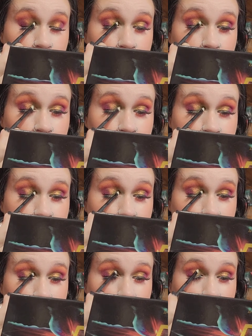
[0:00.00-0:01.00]
now have
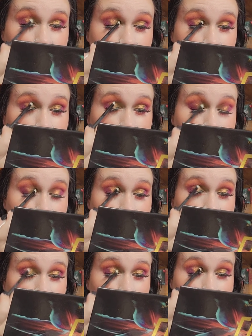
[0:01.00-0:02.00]
fake nails on.
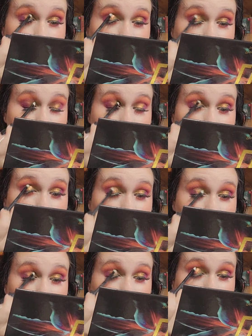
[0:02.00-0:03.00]
I'm back to
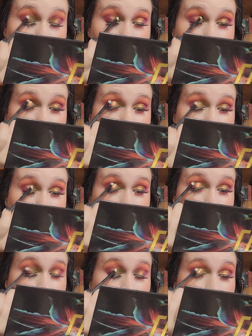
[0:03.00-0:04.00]
that again. We're back.
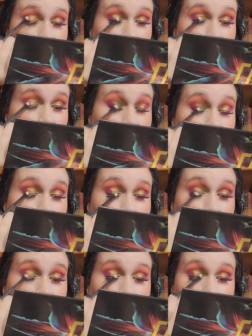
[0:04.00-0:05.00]
And
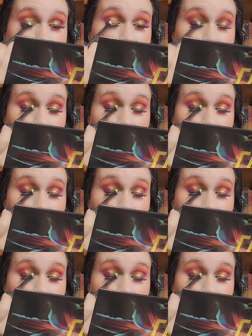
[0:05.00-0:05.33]
we're back.